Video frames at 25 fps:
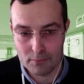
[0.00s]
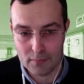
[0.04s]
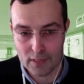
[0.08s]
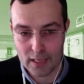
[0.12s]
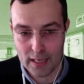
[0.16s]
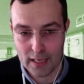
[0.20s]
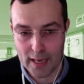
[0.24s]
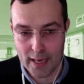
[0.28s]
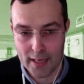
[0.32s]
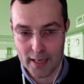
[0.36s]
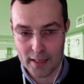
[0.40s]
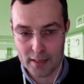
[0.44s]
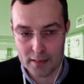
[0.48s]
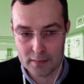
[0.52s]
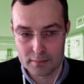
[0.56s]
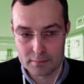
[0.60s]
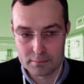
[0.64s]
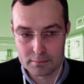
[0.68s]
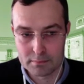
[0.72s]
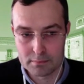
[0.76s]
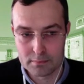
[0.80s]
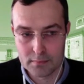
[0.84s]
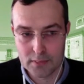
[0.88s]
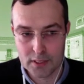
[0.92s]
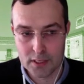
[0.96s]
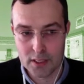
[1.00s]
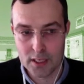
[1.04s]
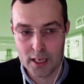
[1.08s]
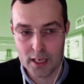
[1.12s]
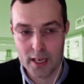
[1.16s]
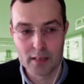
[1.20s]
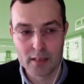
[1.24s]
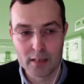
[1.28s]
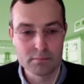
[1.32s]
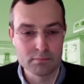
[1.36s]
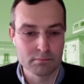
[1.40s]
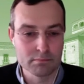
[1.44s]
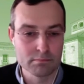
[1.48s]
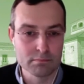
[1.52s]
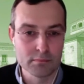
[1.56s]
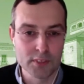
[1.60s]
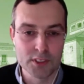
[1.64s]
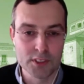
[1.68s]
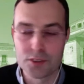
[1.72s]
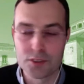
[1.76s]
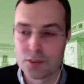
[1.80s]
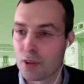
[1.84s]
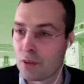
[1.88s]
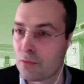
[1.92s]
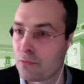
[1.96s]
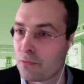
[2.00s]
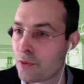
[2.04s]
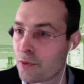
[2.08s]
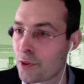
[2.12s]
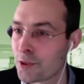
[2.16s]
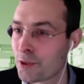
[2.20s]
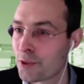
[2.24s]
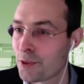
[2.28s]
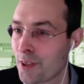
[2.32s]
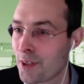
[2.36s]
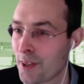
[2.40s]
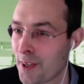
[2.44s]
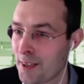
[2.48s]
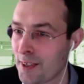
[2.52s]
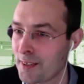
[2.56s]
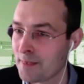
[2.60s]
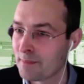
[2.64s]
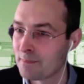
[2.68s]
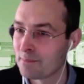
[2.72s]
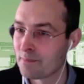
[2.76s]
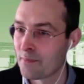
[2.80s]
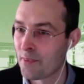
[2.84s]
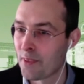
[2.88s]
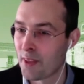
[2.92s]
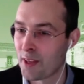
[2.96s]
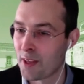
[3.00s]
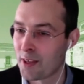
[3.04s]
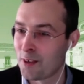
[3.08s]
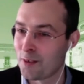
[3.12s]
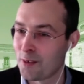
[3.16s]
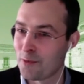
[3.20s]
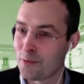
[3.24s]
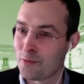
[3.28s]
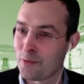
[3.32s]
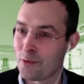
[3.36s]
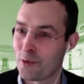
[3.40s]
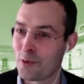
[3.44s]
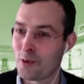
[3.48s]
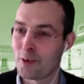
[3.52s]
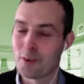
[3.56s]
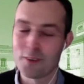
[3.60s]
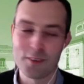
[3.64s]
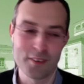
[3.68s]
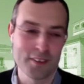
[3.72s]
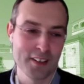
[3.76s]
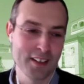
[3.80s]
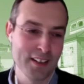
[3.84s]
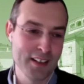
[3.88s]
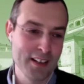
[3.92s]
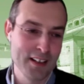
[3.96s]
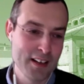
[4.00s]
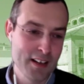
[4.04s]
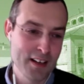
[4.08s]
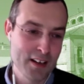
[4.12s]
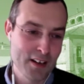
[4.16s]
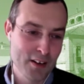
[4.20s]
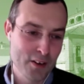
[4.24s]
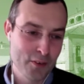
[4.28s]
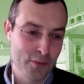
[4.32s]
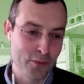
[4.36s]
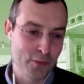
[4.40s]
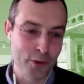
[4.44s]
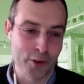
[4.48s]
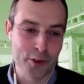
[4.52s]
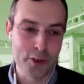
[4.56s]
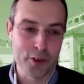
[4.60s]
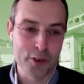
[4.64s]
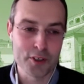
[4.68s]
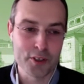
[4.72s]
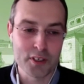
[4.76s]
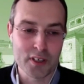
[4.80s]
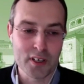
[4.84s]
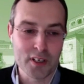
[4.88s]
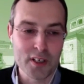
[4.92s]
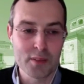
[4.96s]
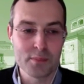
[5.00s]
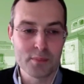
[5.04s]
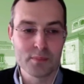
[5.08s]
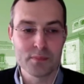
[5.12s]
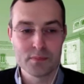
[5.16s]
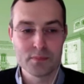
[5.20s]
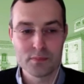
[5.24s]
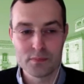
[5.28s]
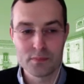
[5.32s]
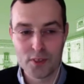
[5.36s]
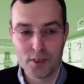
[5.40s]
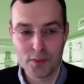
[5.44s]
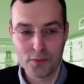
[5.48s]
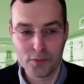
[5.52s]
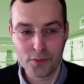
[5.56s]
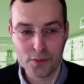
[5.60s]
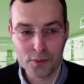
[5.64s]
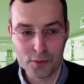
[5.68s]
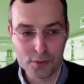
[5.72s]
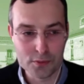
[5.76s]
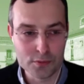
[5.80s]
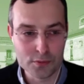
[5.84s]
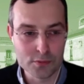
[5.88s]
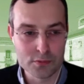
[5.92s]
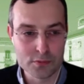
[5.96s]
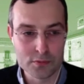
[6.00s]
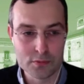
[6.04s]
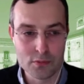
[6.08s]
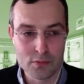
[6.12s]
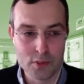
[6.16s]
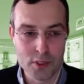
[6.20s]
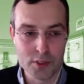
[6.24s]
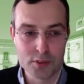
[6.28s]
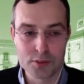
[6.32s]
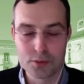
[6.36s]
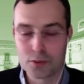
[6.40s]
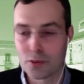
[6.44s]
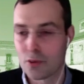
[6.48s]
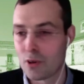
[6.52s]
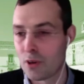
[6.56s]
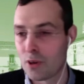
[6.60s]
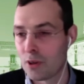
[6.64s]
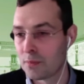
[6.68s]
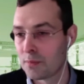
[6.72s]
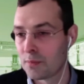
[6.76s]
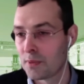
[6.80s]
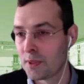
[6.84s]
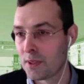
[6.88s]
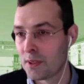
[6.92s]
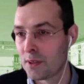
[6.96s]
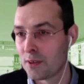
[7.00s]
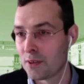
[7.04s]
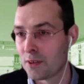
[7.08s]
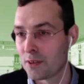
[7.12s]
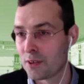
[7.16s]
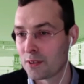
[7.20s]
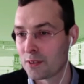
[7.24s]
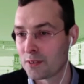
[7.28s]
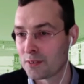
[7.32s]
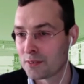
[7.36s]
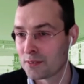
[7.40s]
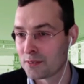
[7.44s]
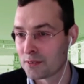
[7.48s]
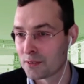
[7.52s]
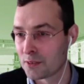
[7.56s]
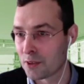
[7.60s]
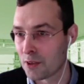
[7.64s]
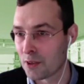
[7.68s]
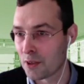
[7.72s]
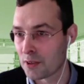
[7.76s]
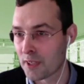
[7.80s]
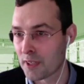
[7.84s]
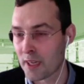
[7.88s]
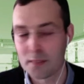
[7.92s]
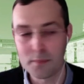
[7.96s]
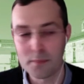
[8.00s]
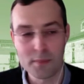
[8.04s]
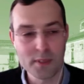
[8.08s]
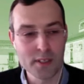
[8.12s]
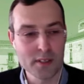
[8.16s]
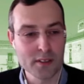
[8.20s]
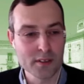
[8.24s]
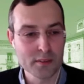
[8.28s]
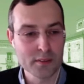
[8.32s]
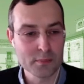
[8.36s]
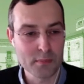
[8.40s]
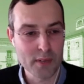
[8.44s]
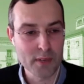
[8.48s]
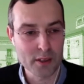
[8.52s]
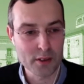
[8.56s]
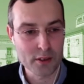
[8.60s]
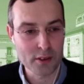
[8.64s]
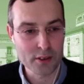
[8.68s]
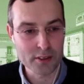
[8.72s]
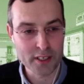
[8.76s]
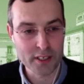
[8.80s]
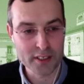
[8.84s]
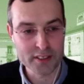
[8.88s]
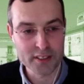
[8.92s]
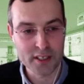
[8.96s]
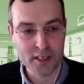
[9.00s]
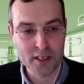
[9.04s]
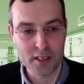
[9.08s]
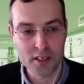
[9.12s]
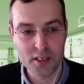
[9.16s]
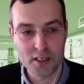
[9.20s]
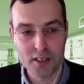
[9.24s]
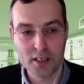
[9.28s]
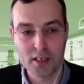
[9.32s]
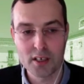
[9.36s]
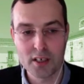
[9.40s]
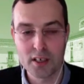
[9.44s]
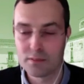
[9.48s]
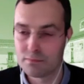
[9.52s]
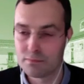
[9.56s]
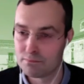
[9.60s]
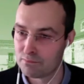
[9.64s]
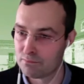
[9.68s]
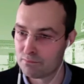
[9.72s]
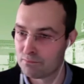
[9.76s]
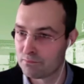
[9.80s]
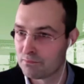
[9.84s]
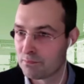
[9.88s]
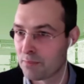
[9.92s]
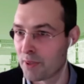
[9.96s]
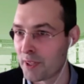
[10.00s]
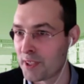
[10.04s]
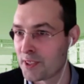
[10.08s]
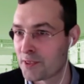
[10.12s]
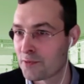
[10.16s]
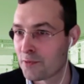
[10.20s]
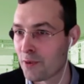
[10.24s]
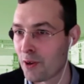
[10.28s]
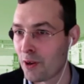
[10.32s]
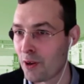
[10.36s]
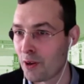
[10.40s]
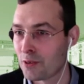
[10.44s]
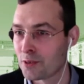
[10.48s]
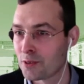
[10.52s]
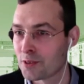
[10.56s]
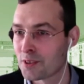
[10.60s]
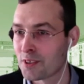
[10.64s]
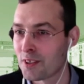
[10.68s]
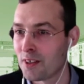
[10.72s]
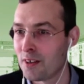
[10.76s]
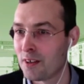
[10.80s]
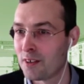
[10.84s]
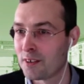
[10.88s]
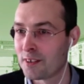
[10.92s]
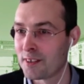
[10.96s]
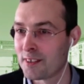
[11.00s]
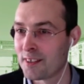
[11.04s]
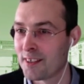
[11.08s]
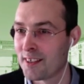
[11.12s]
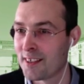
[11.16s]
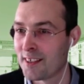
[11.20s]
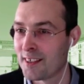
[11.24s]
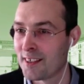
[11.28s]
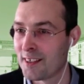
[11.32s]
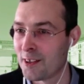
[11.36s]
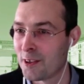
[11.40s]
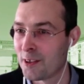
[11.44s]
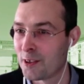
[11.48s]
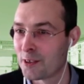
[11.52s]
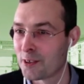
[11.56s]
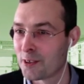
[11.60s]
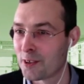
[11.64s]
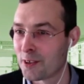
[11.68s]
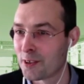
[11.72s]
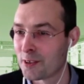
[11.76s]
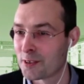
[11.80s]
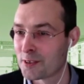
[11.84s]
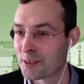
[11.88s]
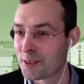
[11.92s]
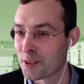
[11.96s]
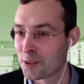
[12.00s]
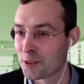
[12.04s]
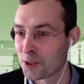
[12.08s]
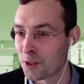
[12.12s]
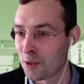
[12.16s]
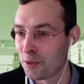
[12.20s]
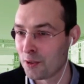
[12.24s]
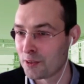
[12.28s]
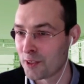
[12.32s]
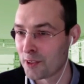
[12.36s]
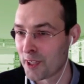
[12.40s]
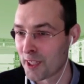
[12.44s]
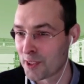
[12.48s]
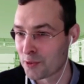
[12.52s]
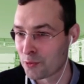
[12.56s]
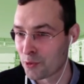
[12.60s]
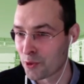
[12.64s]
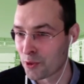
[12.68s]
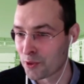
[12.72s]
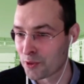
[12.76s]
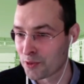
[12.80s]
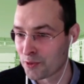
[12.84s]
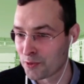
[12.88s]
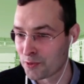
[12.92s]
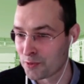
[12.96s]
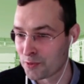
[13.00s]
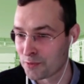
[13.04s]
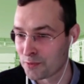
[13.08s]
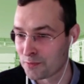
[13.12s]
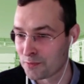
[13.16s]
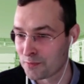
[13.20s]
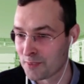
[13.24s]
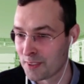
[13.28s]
And it's all for today. Thank you for your time. If you want to call me or contact me, my contacts are here, and please follow us on our social network to